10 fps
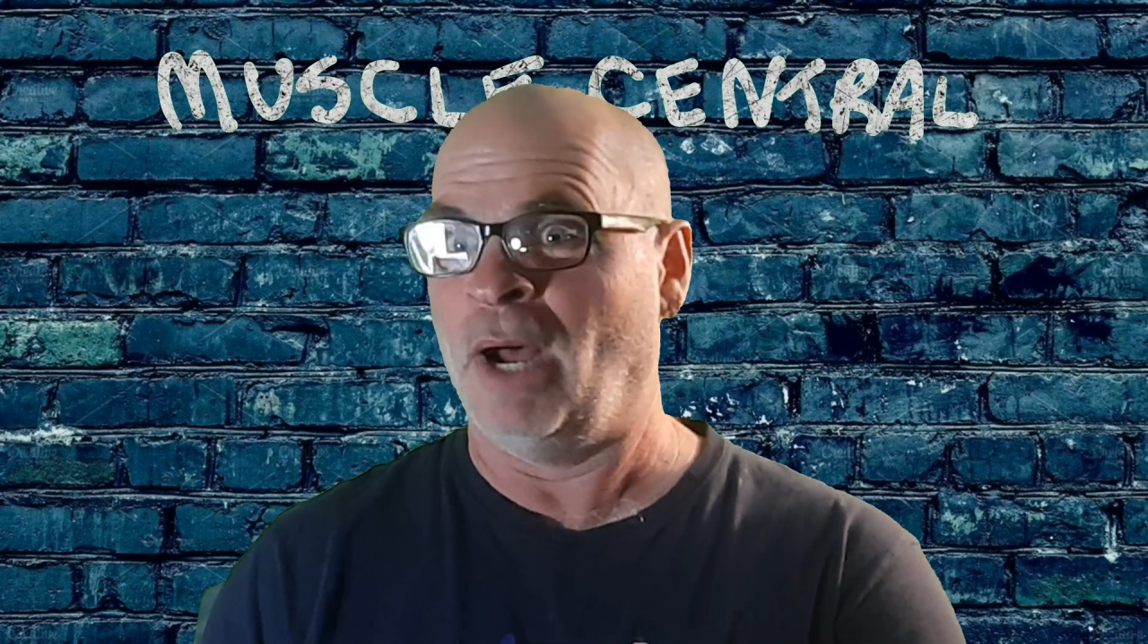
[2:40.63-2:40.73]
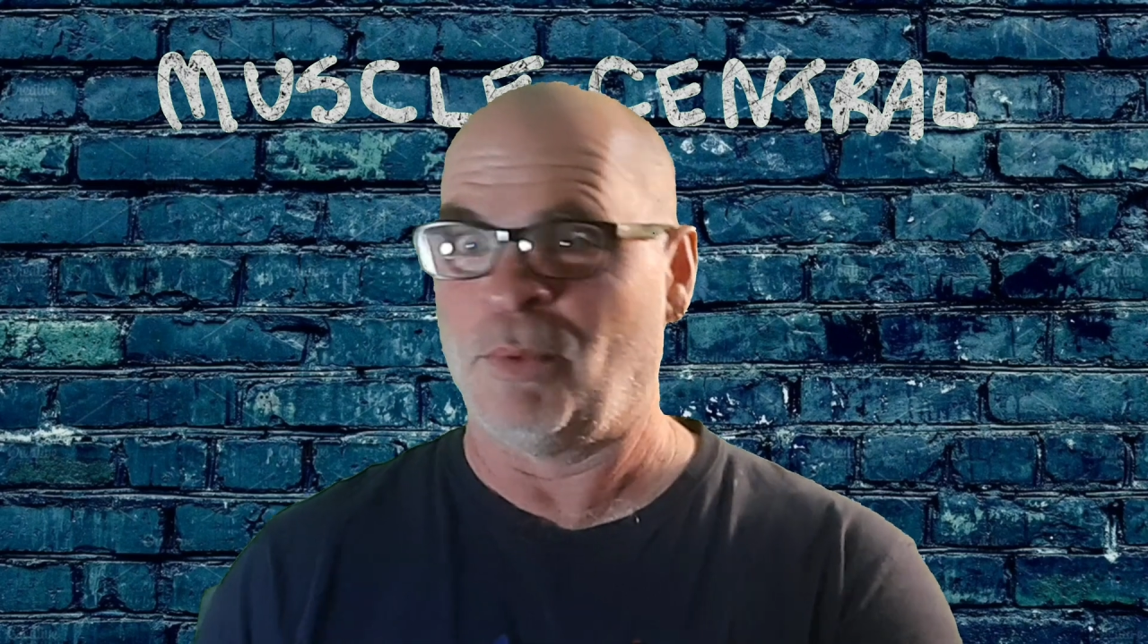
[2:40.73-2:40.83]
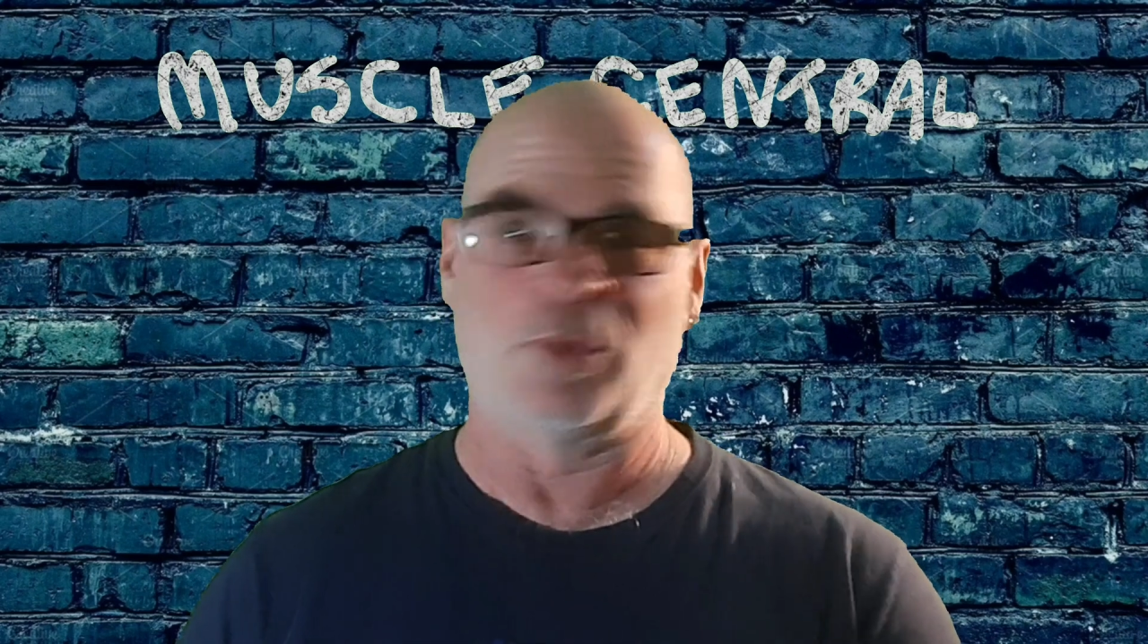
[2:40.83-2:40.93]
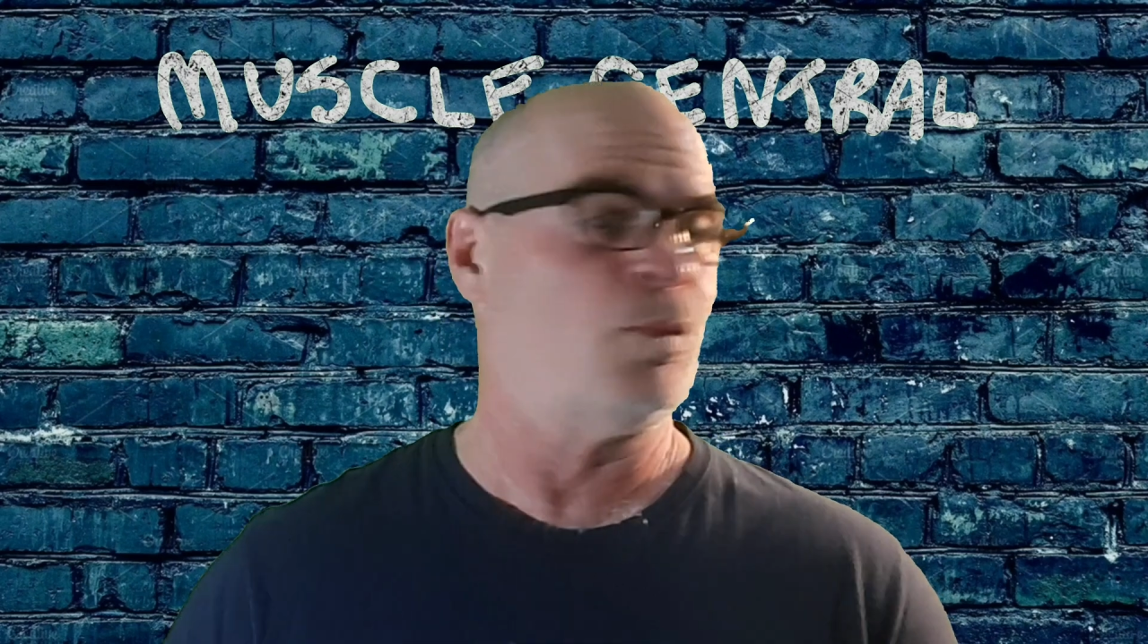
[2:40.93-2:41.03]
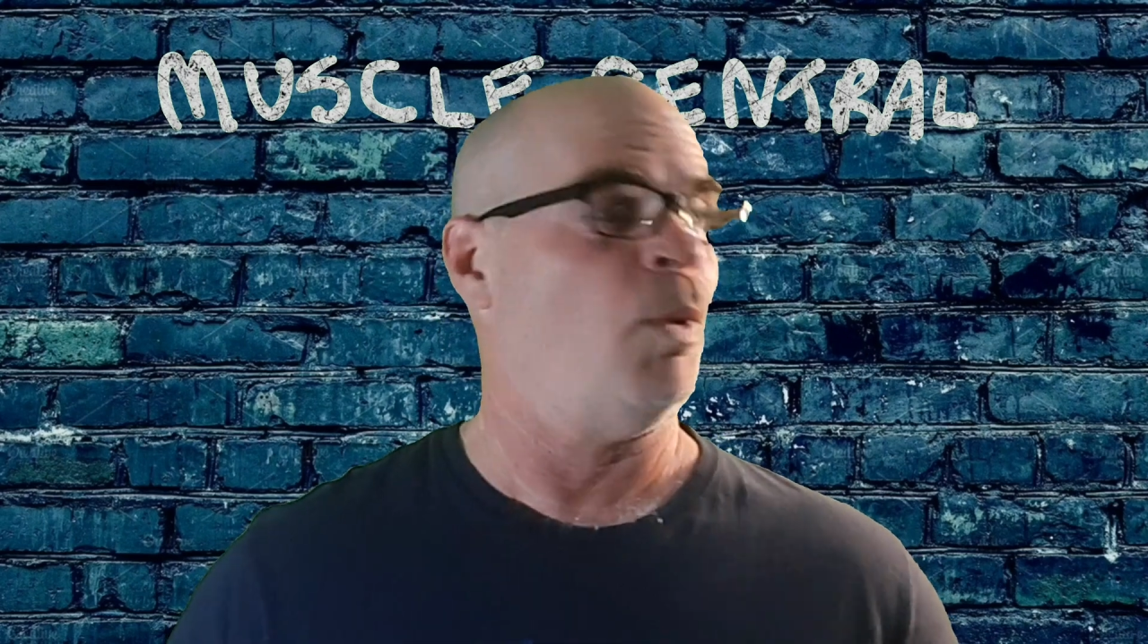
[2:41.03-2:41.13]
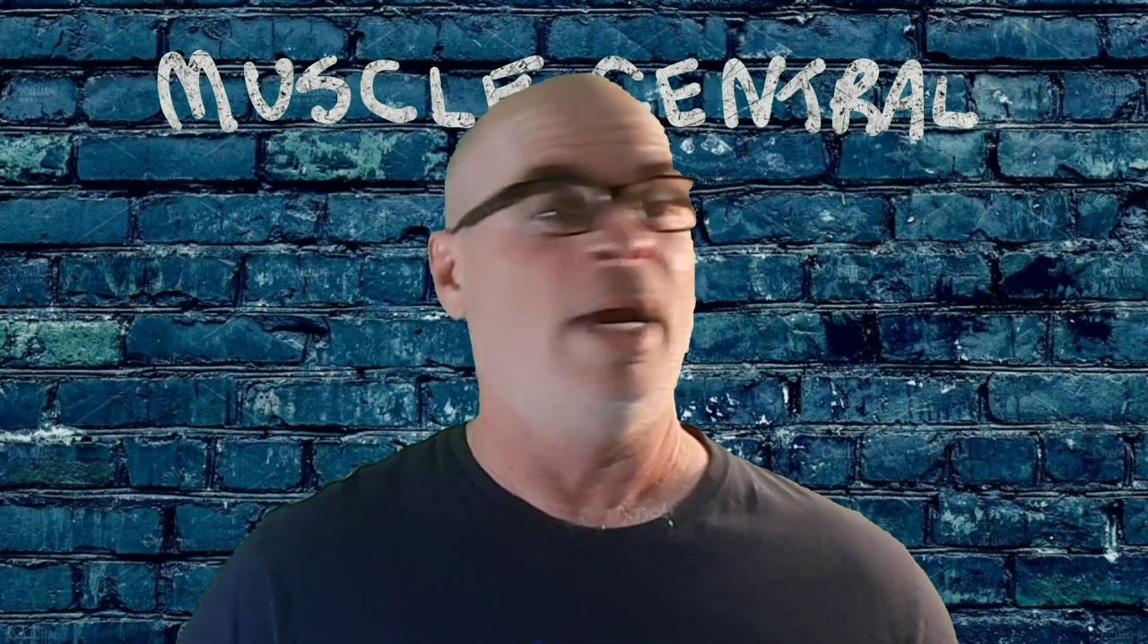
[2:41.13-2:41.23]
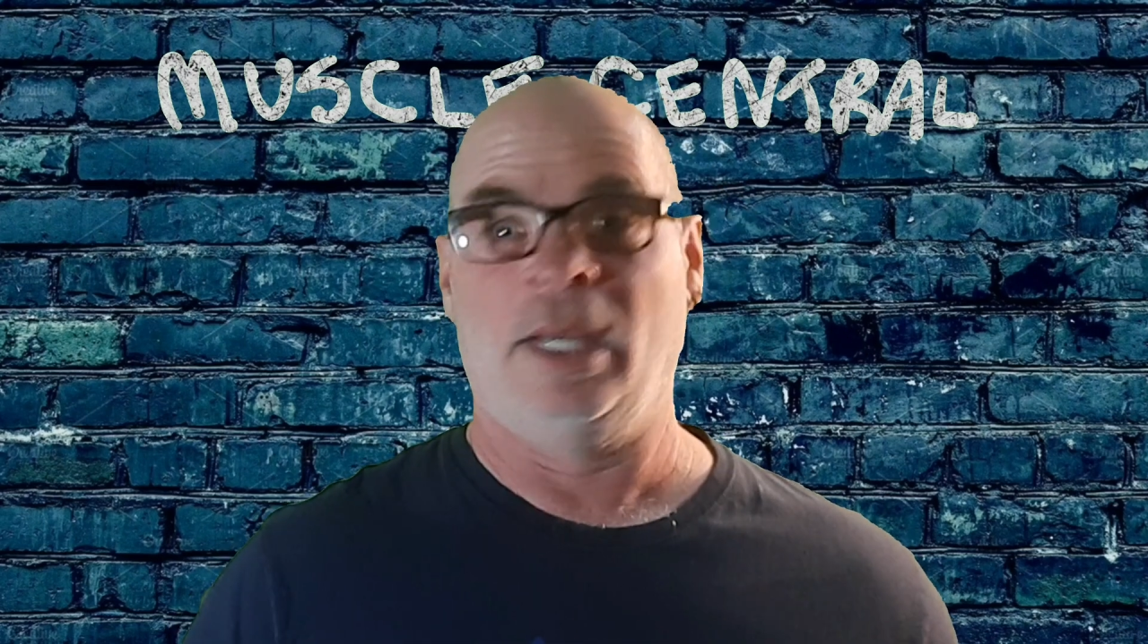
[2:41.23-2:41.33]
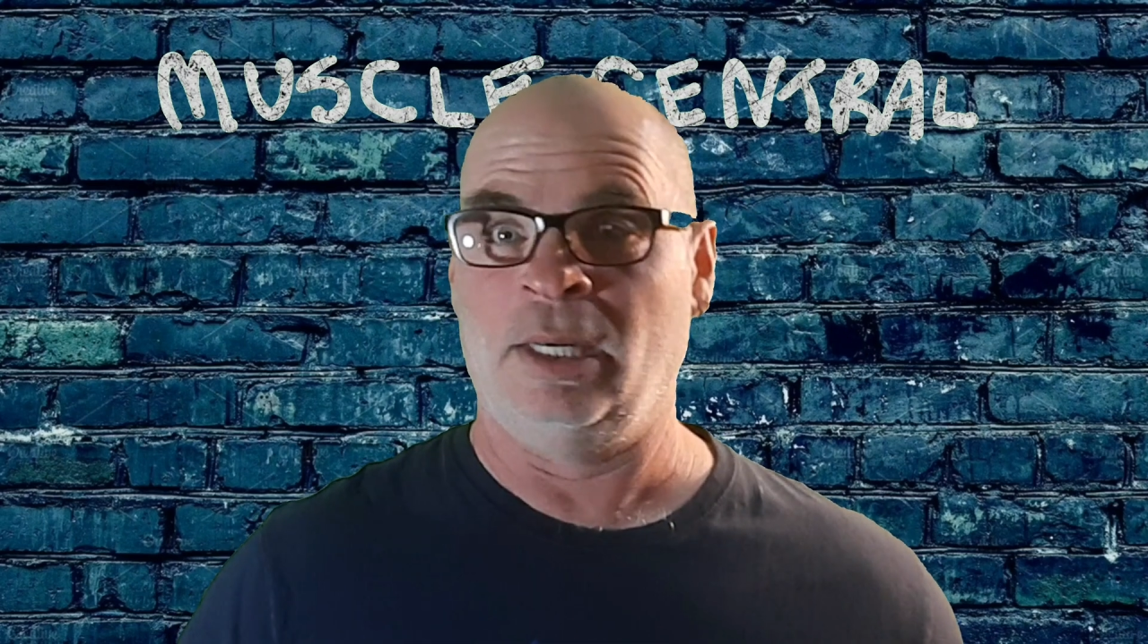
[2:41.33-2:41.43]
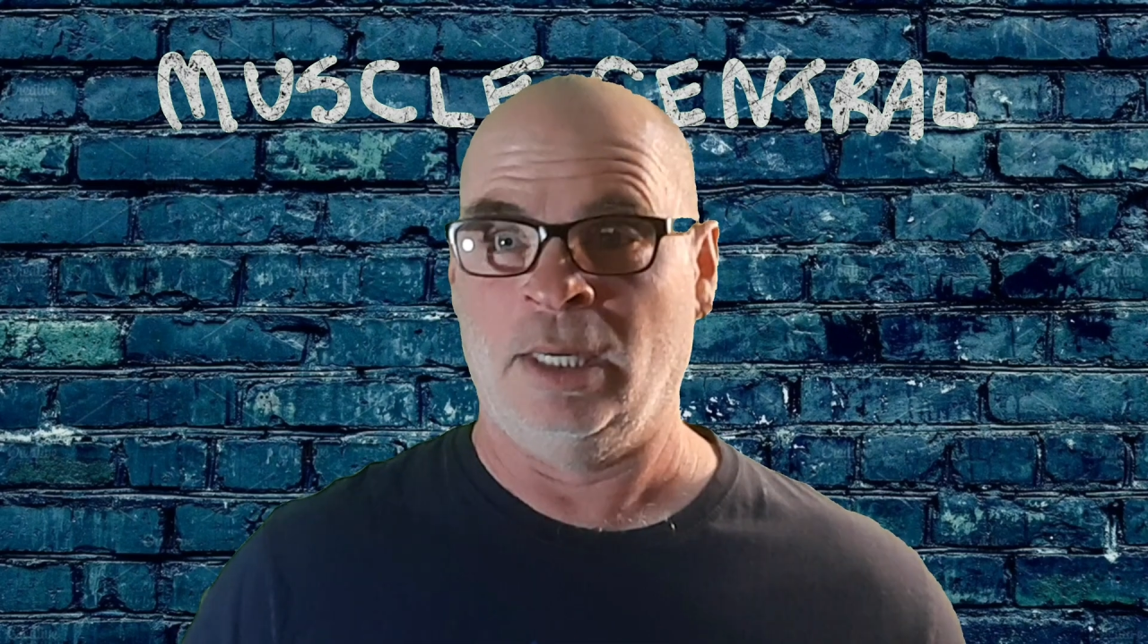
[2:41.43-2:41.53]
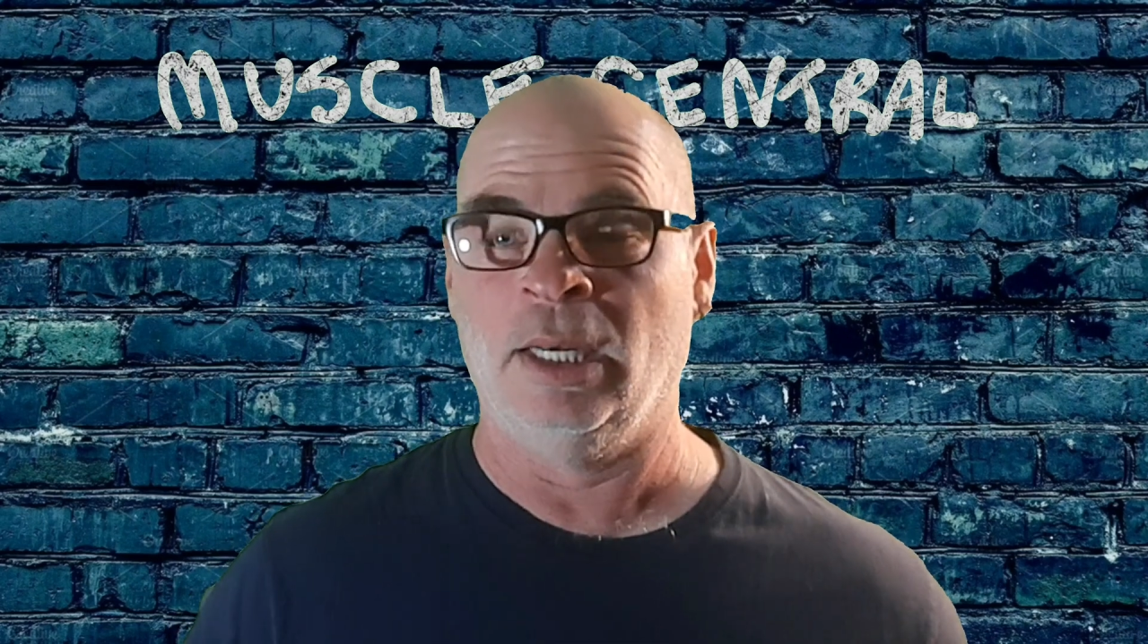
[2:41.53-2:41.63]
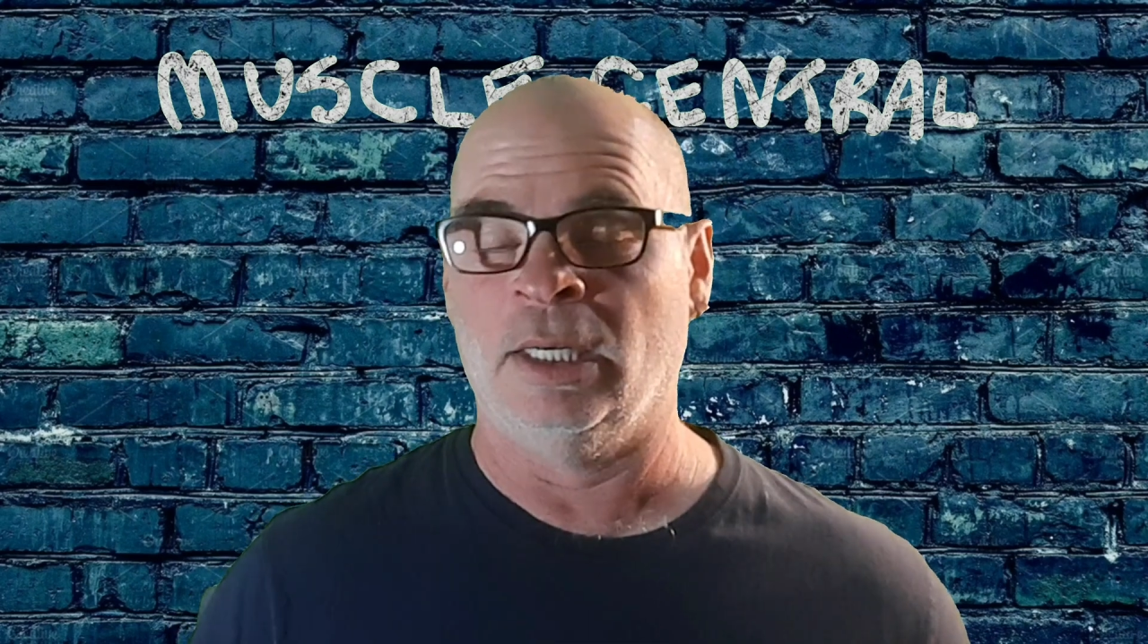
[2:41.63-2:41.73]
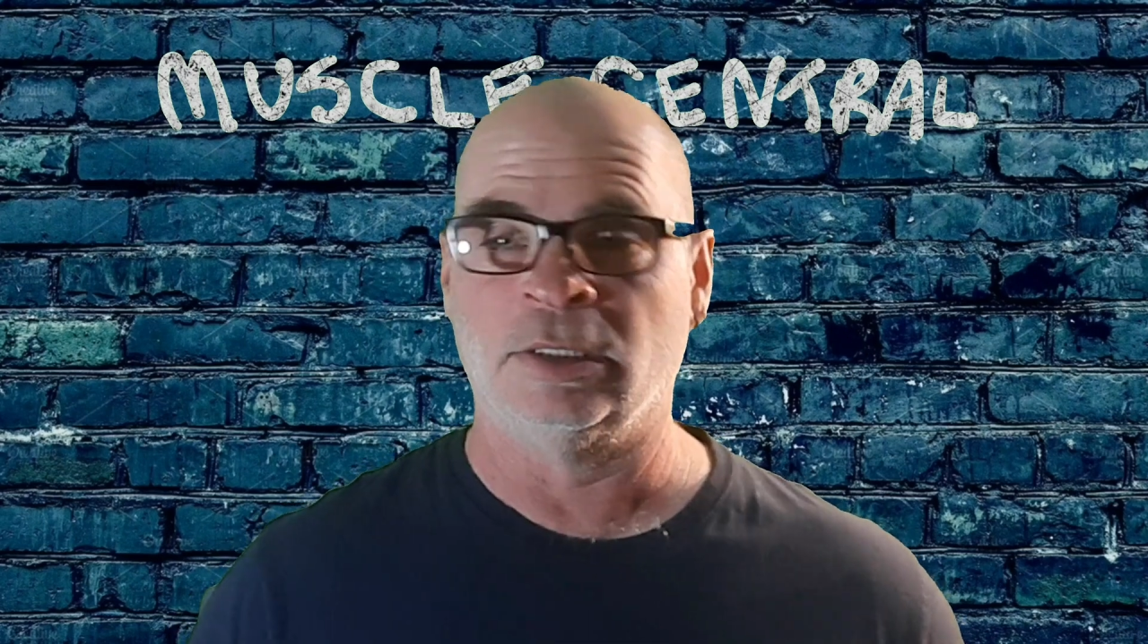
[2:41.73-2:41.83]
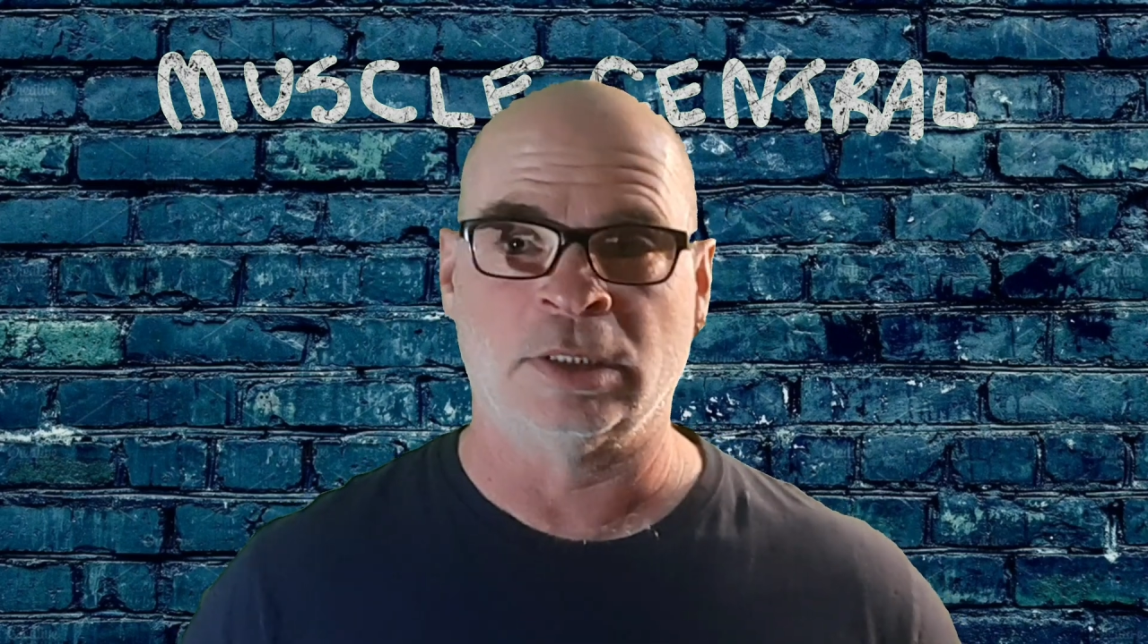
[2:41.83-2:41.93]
with the way he is.